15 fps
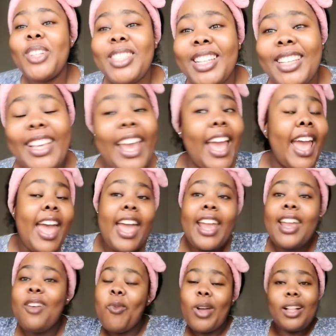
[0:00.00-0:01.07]
What's up,
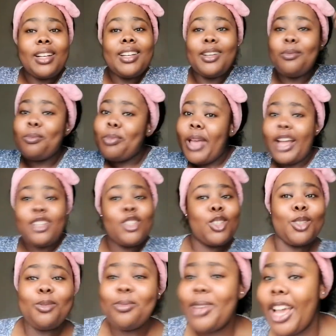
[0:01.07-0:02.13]
gang? Welcome back
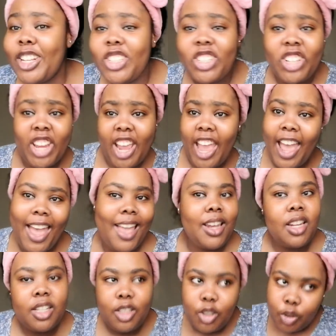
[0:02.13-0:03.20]
to my
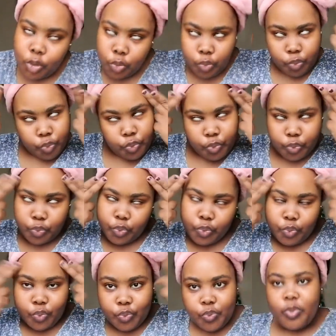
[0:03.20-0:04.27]
channel.
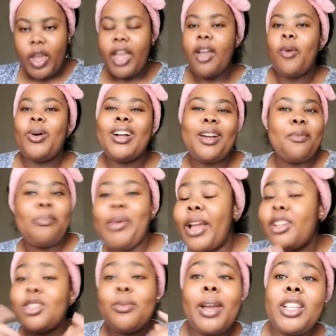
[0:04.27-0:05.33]

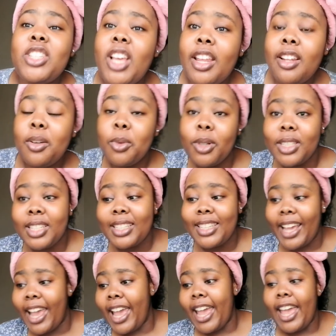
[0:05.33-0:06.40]
What's up,
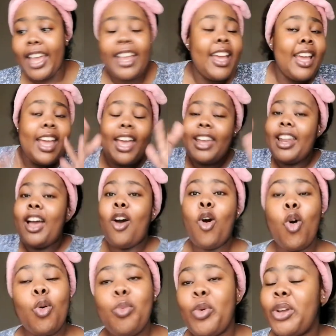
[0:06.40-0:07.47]
gang? And I
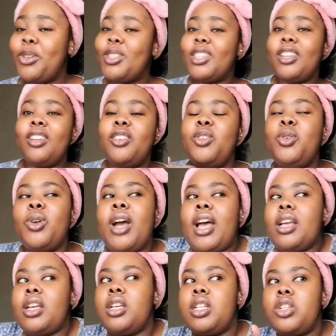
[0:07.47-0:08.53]
hope where you're sitting, you
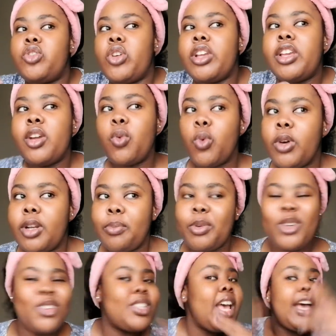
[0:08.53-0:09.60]
are drinking water,
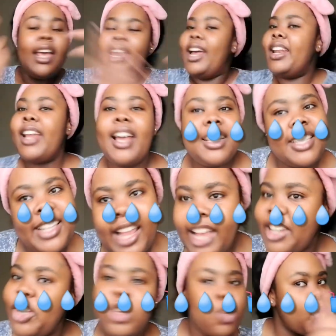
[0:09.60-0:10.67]
because Lana as
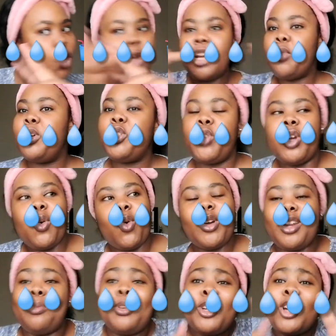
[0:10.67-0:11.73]
Lali, you know, here we drink
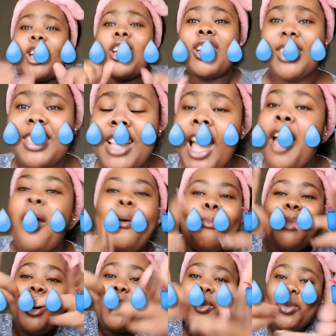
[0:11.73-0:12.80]
water because
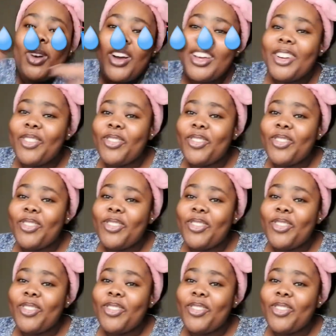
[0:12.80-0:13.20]
more water